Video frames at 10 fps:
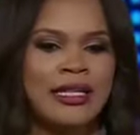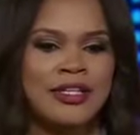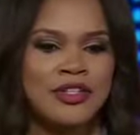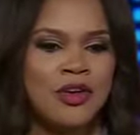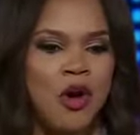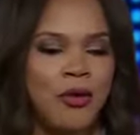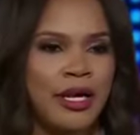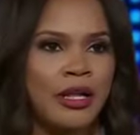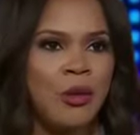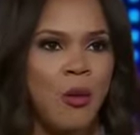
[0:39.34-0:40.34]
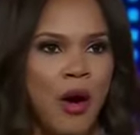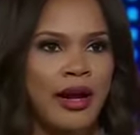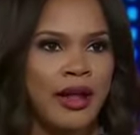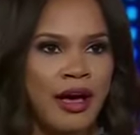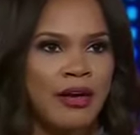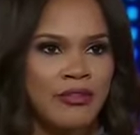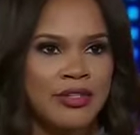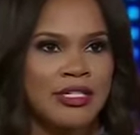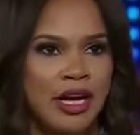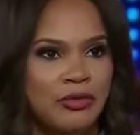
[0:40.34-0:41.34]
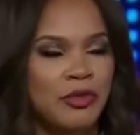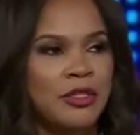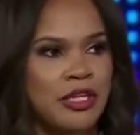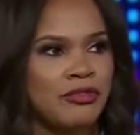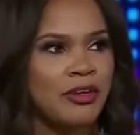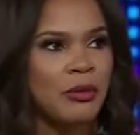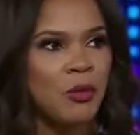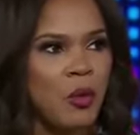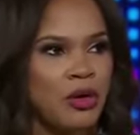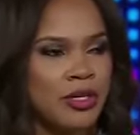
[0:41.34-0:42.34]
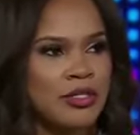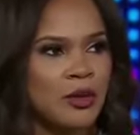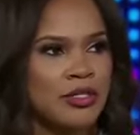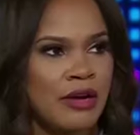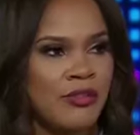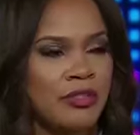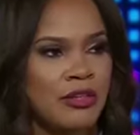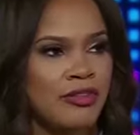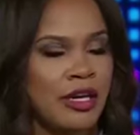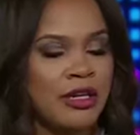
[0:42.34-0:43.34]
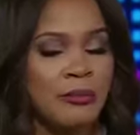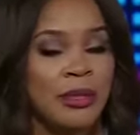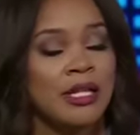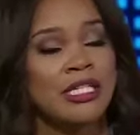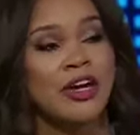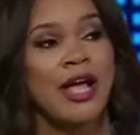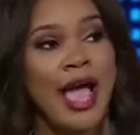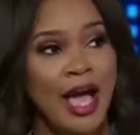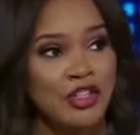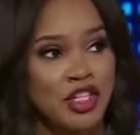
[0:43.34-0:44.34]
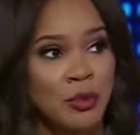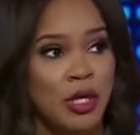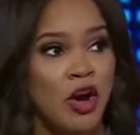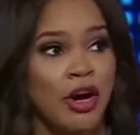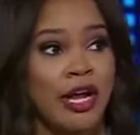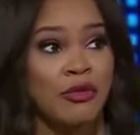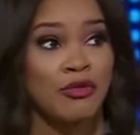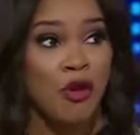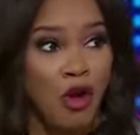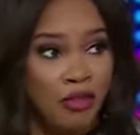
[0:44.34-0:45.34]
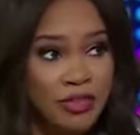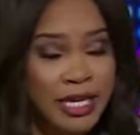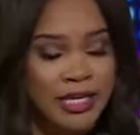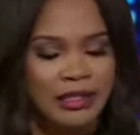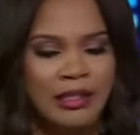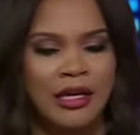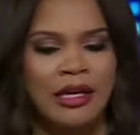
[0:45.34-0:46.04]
This is already one of several different wars or several different military actions we are involved in.